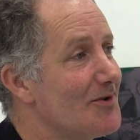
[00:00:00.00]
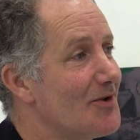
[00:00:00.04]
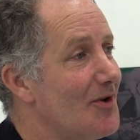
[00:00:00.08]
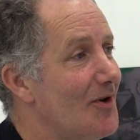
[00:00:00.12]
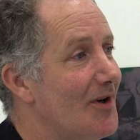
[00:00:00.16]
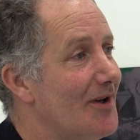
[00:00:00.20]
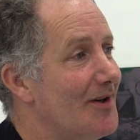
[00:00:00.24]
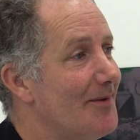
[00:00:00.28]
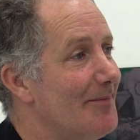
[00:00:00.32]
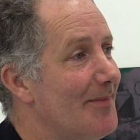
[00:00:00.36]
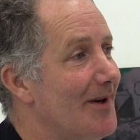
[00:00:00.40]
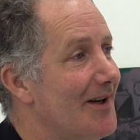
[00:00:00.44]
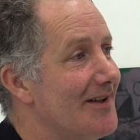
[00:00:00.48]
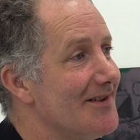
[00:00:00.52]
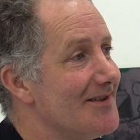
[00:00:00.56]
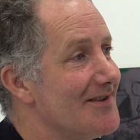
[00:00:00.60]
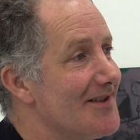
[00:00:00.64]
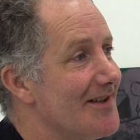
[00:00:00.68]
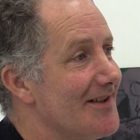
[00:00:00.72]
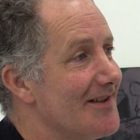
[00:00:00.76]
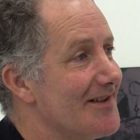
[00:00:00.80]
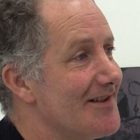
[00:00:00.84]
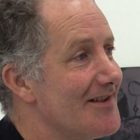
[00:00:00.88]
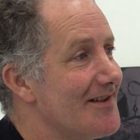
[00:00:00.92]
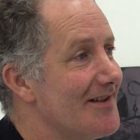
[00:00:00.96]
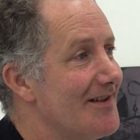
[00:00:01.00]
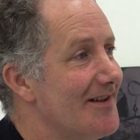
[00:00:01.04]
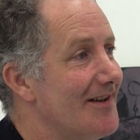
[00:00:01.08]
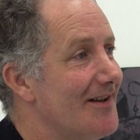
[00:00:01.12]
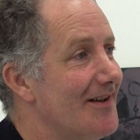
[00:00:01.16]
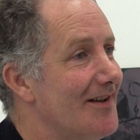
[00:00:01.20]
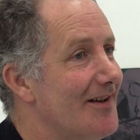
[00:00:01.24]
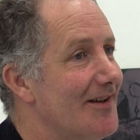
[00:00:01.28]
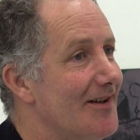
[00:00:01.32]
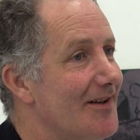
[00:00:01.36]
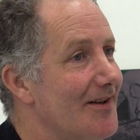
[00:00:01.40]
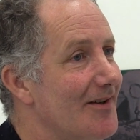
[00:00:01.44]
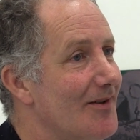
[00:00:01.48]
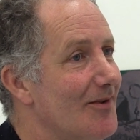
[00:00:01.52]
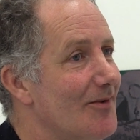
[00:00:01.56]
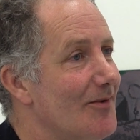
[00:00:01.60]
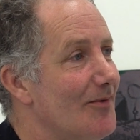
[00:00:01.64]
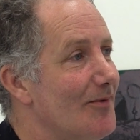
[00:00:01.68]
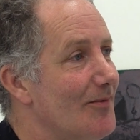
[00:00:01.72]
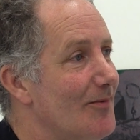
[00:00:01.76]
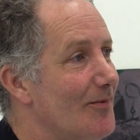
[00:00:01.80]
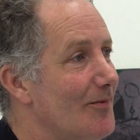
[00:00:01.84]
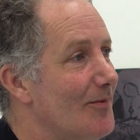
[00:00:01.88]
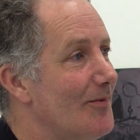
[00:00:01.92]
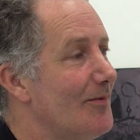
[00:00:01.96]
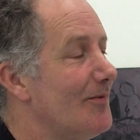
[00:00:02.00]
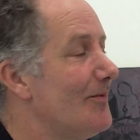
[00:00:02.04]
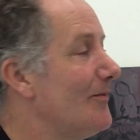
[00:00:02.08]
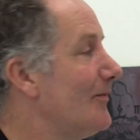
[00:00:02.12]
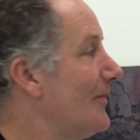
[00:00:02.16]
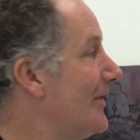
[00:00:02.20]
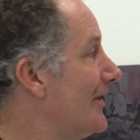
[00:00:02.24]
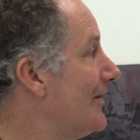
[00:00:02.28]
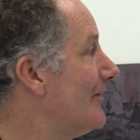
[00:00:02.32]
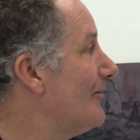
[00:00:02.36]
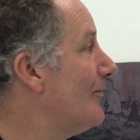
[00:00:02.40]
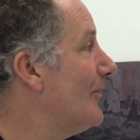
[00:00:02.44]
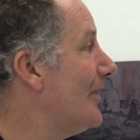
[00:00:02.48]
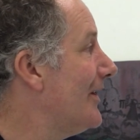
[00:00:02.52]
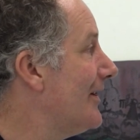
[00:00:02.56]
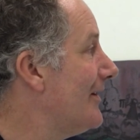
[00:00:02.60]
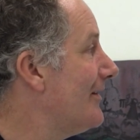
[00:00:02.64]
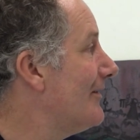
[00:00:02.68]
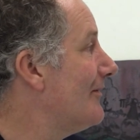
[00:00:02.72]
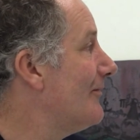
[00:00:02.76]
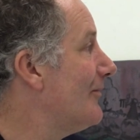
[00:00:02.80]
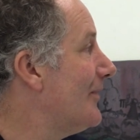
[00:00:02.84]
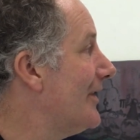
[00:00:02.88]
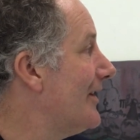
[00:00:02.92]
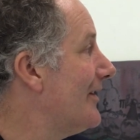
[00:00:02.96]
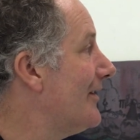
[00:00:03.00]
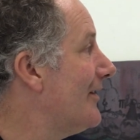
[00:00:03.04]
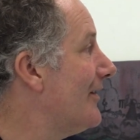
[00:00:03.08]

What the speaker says: kind of paintings when